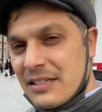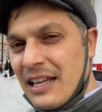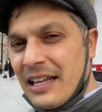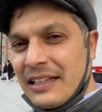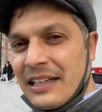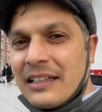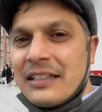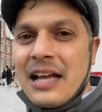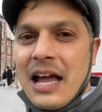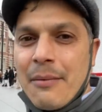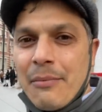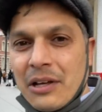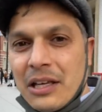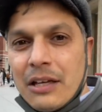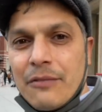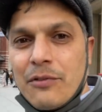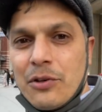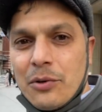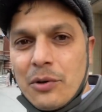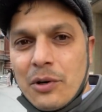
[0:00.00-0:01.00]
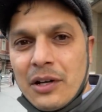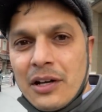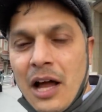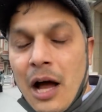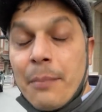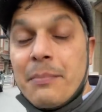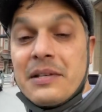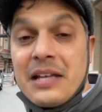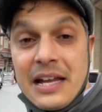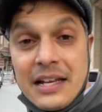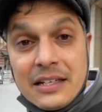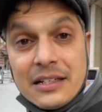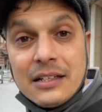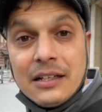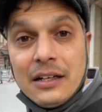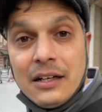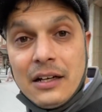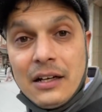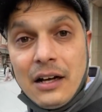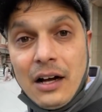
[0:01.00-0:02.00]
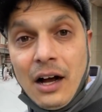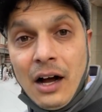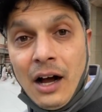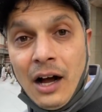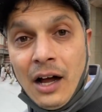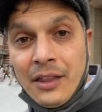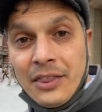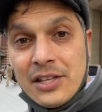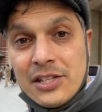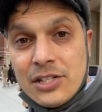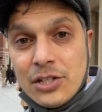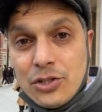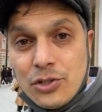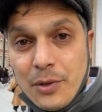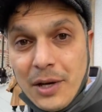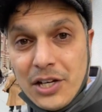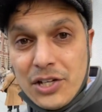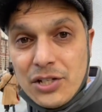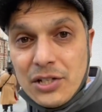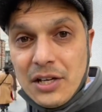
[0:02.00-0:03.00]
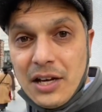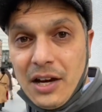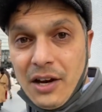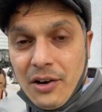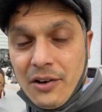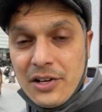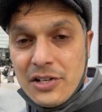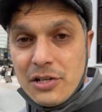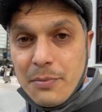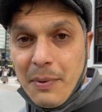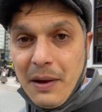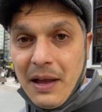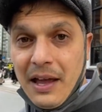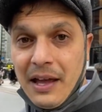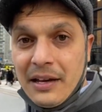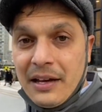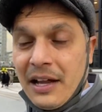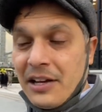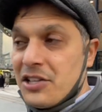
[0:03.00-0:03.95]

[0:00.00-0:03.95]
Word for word: And at that time, I'll give you an update on the situation here in Japan,